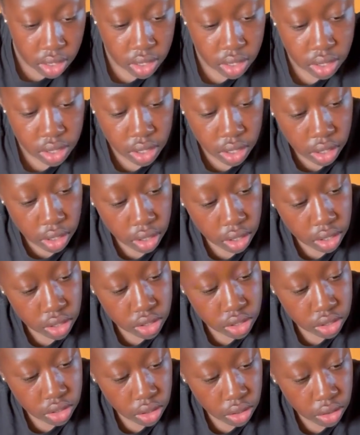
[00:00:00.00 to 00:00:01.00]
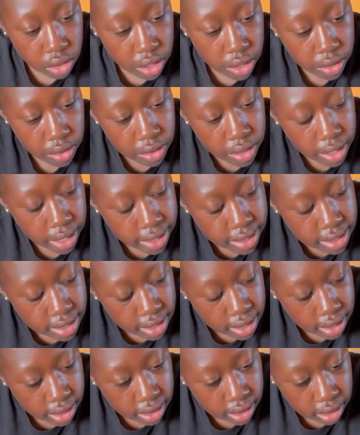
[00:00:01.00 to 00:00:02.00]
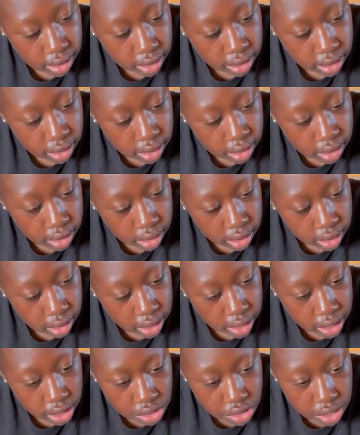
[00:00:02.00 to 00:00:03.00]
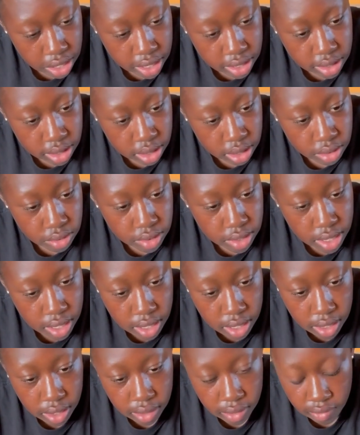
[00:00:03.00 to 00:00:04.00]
They're also iridescent and translucent.